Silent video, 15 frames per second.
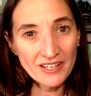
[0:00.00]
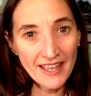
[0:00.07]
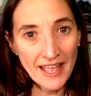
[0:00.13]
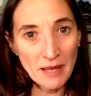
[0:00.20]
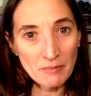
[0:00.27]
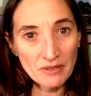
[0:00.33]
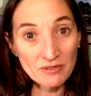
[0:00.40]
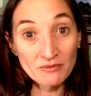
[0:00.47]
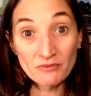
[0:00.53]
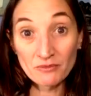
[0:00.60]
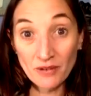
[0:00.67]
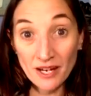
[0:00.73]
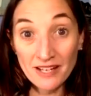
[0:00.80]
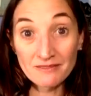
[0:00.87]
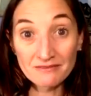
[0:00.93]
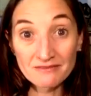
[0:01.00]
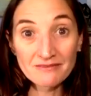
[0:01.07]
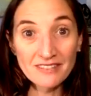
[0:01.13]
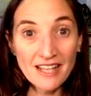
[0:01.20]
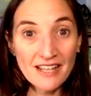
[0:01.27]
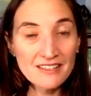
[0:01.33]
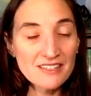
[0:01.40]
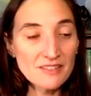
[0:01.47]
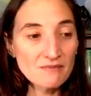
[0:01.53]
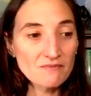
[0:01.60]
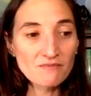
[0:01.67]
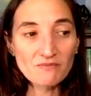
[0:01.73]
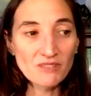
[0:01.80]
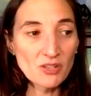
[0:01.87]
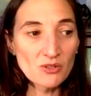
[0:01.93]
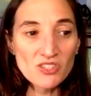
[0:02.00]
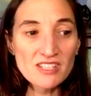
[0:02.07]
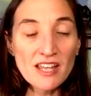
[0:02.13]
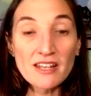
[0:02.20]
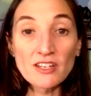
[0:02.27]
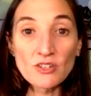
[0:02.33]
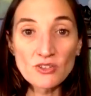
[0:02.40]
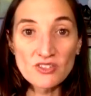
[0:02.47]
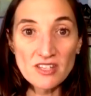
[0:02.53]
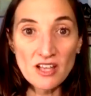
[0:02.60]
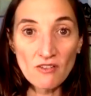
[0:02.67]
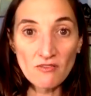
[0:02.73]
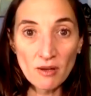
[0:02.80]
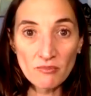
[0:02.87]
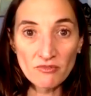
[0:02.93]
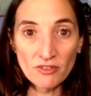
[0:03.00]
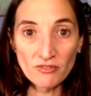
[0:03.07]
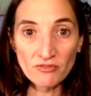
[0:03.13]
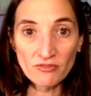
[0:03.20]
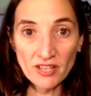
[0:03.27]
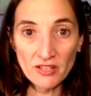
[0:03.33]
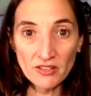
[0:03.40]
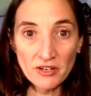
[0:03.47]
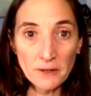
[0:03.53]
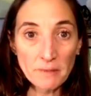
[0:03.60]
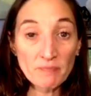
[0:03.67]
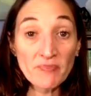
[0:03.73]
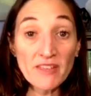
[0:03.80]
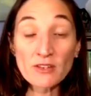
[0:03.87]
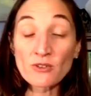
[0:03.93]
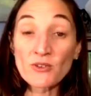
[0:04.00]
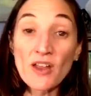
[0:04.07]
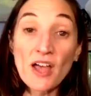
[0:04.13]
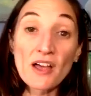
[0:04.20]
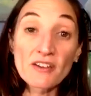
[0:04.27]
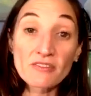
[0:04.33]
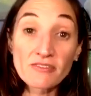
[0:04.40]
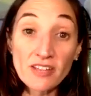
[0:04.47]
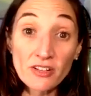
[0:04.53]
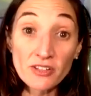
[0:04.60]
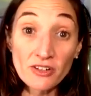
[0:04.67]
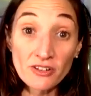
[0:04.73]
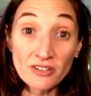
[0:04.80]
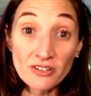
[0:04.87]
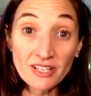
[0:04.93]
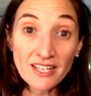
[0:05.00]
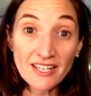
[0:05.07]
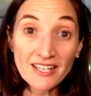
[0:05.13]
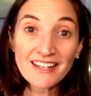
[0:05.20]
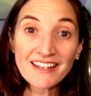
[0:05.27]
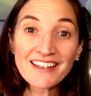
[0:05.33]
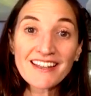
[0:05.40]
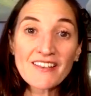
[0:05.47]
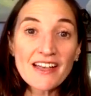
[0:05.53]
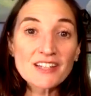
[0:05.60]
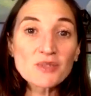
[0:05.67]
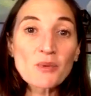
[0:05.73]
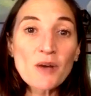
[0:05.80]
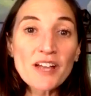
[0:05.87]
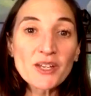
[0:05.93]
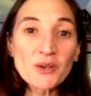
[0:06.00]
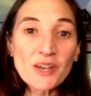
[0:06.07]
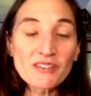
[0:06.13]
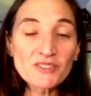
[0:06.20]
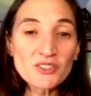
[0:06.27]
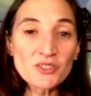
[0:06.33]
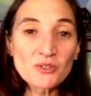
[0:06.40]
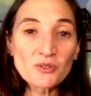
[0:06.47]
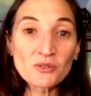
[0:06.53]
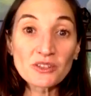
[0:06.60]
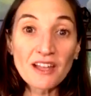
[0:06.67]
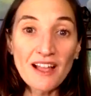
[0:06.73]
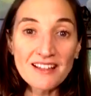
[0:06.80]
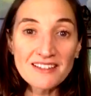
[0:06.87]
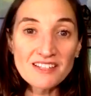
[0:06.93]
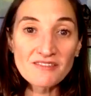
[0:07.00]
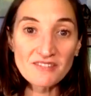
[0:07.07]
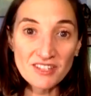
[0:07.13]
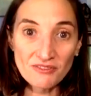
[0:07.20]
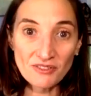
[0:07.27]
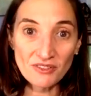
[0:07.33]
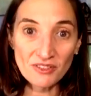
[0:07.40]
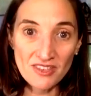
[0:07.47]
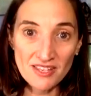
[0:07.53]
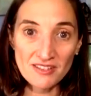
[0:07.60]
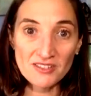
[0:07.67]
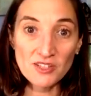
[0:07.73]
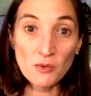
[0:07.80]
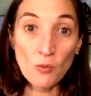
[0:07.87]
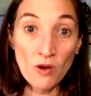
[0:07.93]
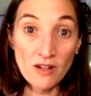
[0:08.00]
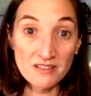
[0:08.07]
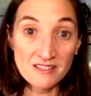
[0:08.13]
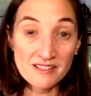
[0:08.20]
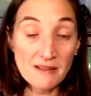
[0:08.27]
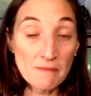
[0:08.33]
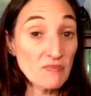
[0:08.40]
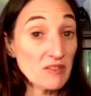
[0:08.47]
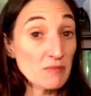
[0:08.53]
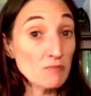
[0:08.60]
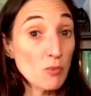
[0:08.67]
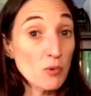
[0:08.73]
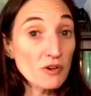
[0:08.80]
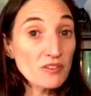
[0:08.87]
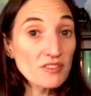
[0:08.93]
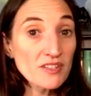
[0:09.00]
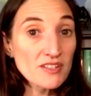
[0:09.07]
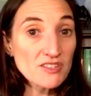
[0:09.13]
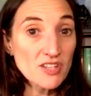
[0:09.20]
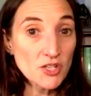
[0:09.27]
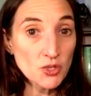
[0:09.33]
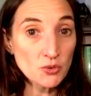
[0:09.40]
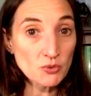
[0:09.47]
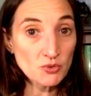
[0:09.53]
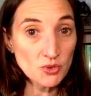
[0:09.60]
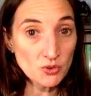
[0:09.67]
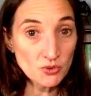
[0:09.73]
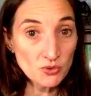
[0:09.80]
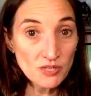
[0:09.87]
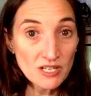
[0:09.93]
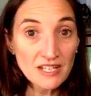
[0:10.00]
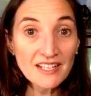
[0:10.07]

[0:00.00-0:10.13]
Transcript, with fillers: to happen, right? That's a you know, setting yourself up for failure, and you're not a failure. That's why you have to do lots of different things at once. And the more things that you do